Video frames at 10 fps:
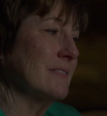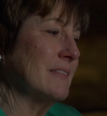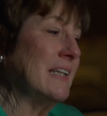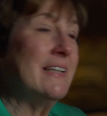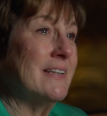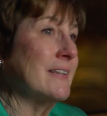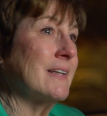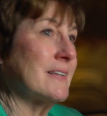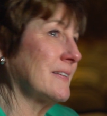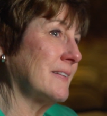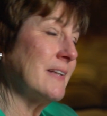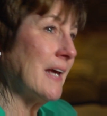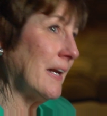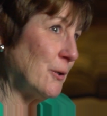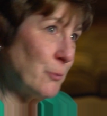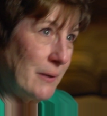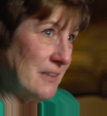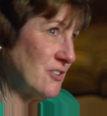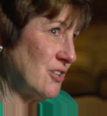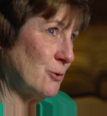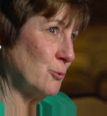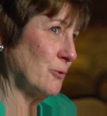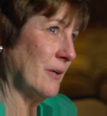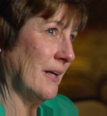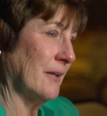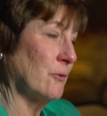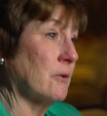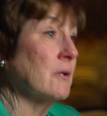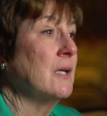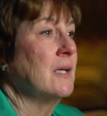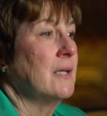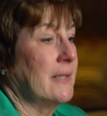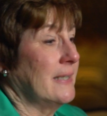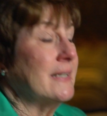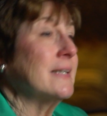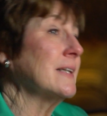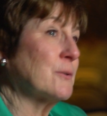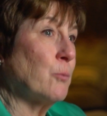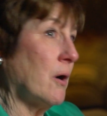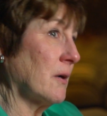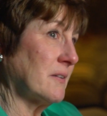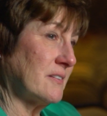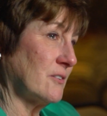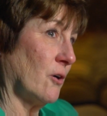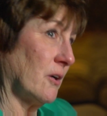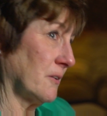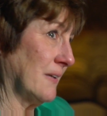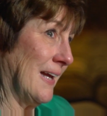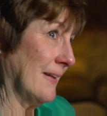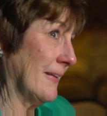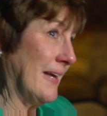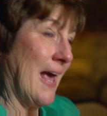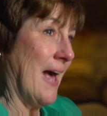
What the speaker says: He didn't get to see any grandchildren, or he didn't get to walk his daughter down the